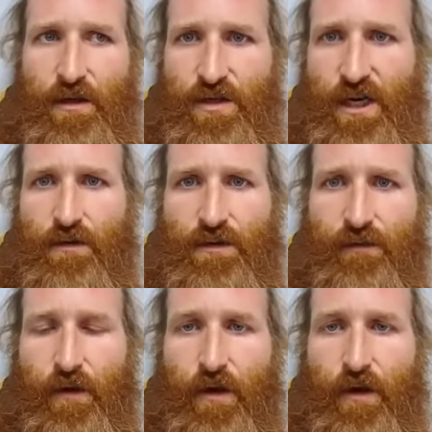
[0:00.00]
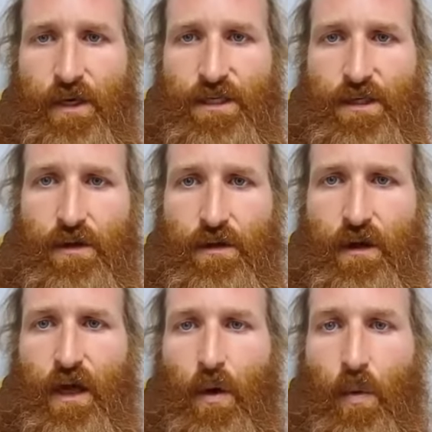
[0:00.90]
channels are following suit.
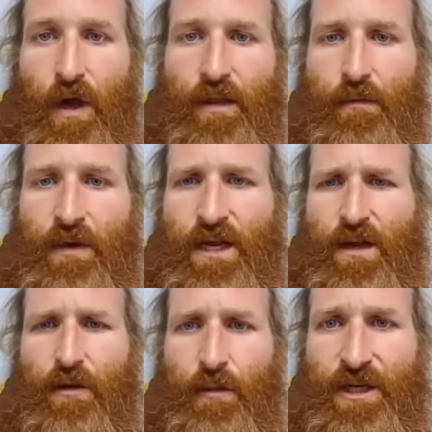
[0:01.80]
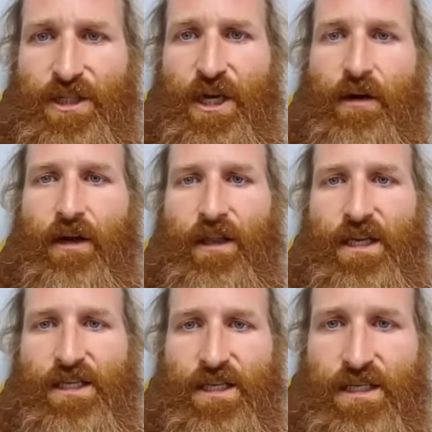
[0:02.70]
We are the media, and by sharing
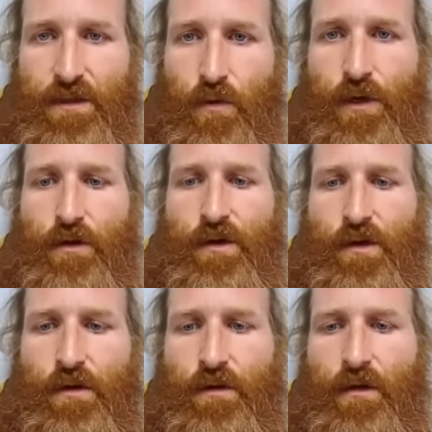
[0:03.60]
these, this is what you do.